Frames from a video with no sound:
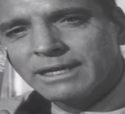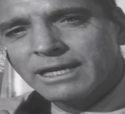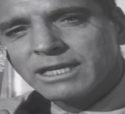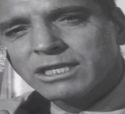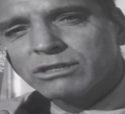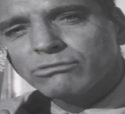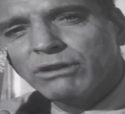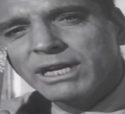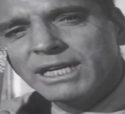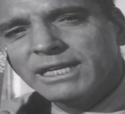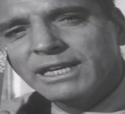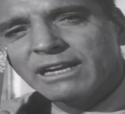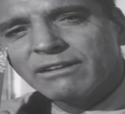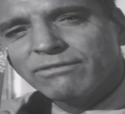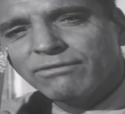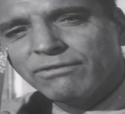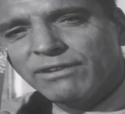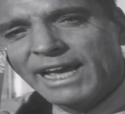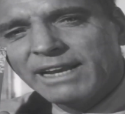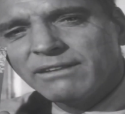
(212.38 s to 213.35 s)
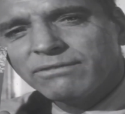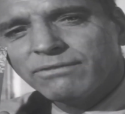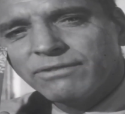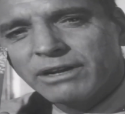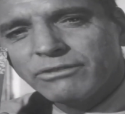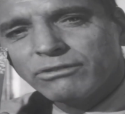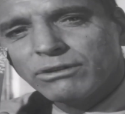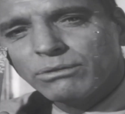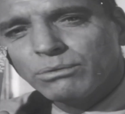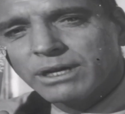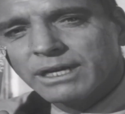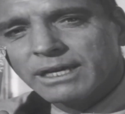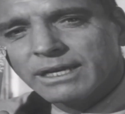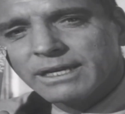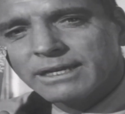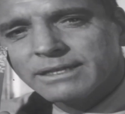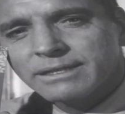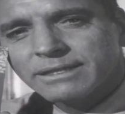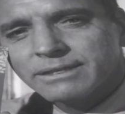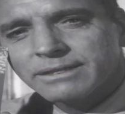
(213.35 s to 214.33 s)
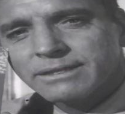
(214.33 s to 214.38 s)
It's written in a flat federal
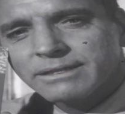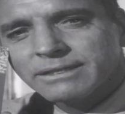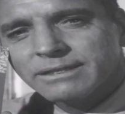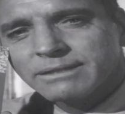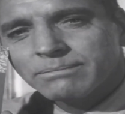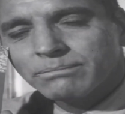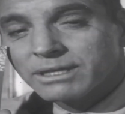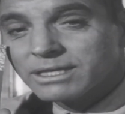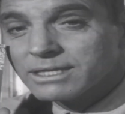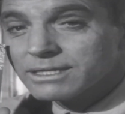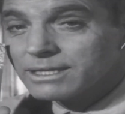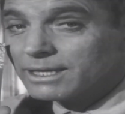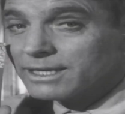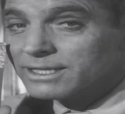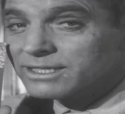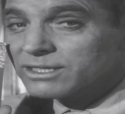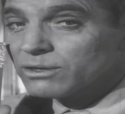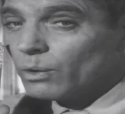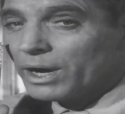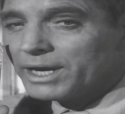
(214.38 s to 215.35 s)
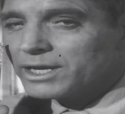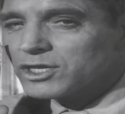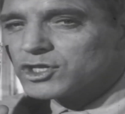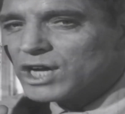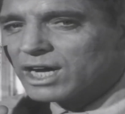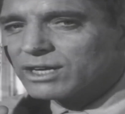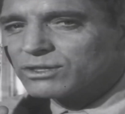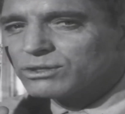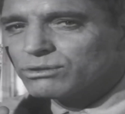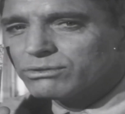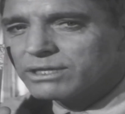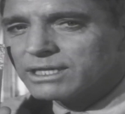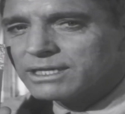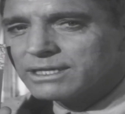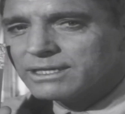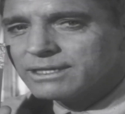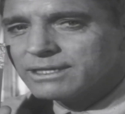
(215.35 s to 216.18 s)
way, but still it's quite a shock to read.